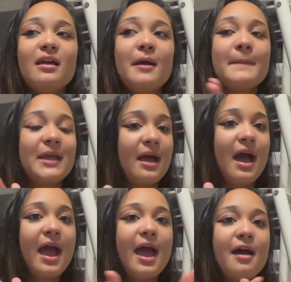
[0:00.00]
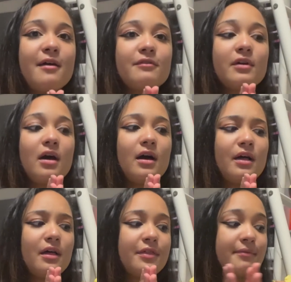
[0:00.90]
But yeah, I
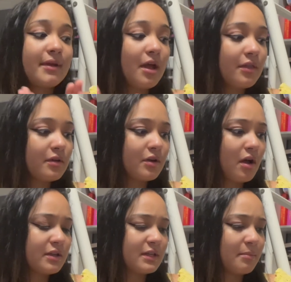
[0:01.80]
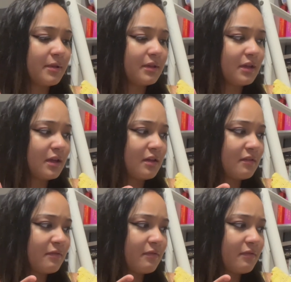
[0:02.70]
have 3 other dolls, I believe.